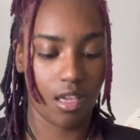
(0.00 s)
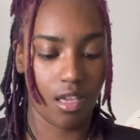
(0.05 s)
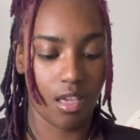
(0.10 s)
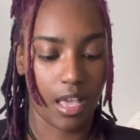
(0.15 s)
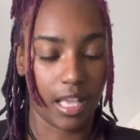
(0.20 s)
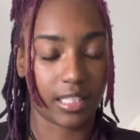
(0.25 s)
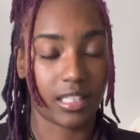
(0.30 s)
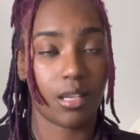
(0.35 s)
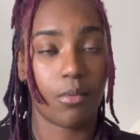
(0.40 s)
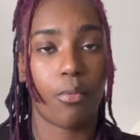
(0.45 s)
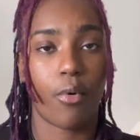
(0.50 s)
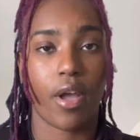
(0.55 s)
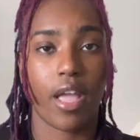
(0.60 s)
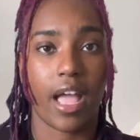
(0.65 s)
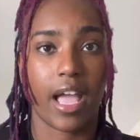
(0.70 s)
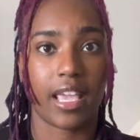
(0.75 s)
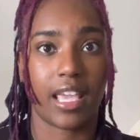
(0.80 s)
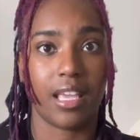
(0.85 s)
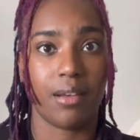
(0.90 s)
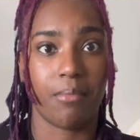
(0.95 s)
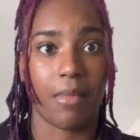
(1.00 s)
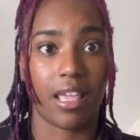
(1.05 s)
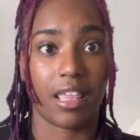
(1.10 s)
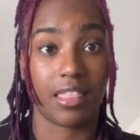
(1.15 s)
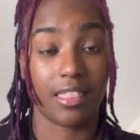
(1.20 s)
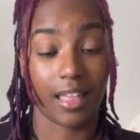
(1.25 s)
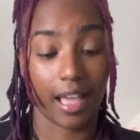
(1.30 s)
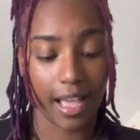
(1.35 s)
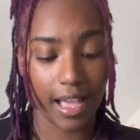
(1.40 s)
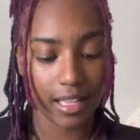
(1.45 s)
at some point I can make
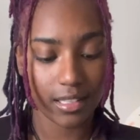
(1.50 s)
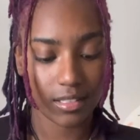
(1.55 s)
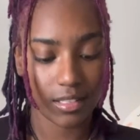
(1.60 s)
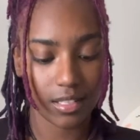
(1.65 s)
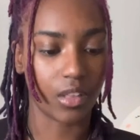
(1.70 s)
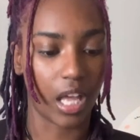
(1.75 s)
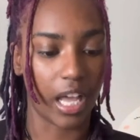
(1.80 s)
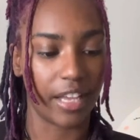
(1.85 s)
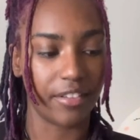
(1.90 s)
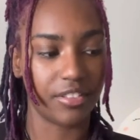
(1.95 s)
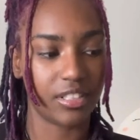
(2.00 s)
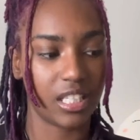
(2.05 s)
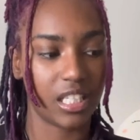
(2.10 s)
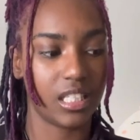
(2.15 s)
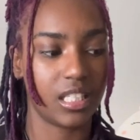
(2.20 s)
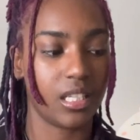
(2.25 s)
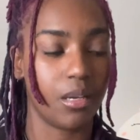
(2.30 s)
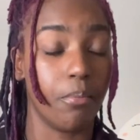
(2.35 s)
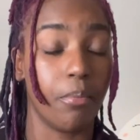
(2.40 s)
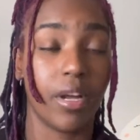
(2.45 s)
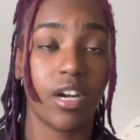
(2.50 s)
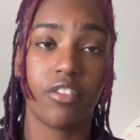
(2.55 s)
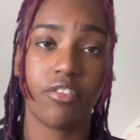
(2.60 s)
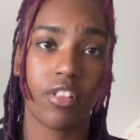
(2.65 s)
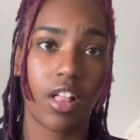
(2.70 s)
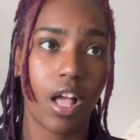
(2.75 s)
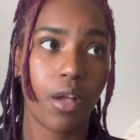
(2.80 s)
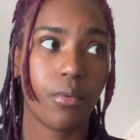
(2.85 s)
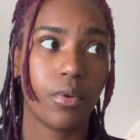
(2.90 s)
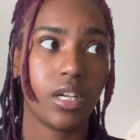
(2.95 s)
that. I've seen some
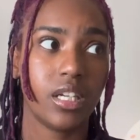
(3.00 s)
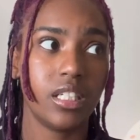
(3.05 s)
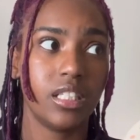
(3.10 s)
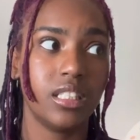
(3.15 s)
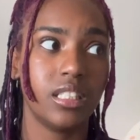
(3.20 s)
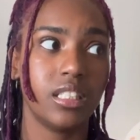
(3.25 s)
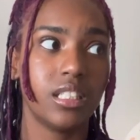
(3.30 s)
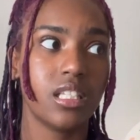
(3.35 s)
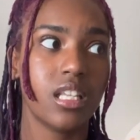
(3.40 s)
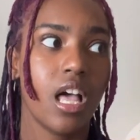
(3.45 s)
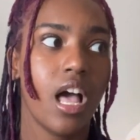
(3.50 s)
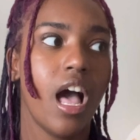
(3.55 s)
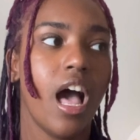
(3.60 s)
butterfly ones.